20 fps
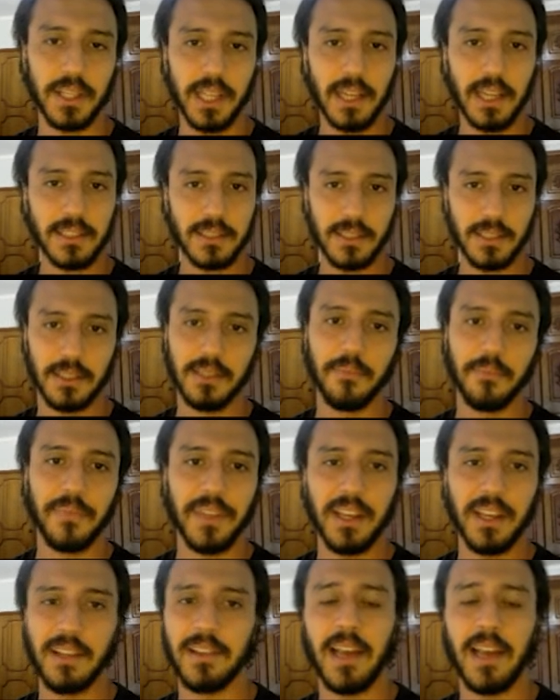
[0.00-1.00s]
nicely
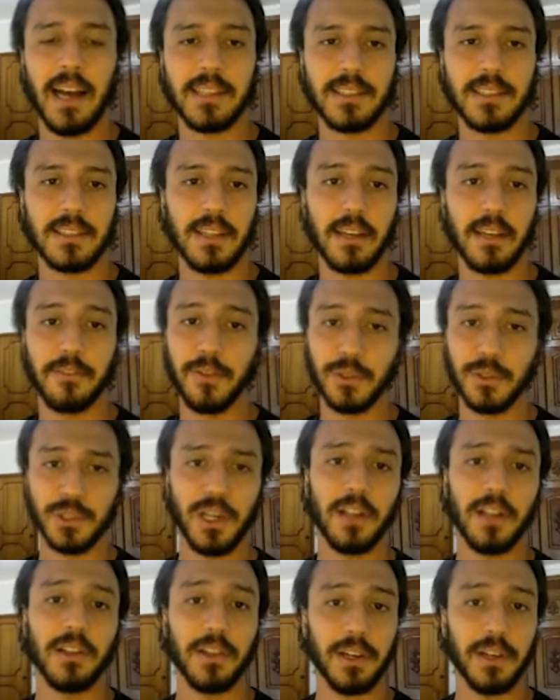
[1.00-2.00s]
in tasks like
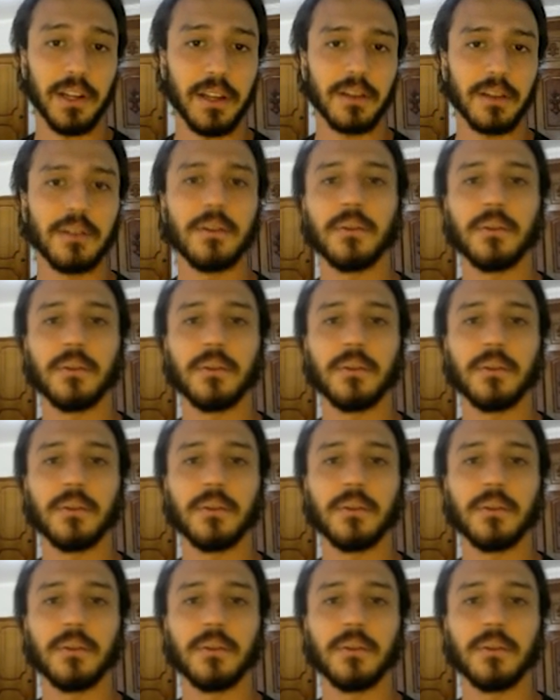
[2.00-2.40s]
few-shot learning,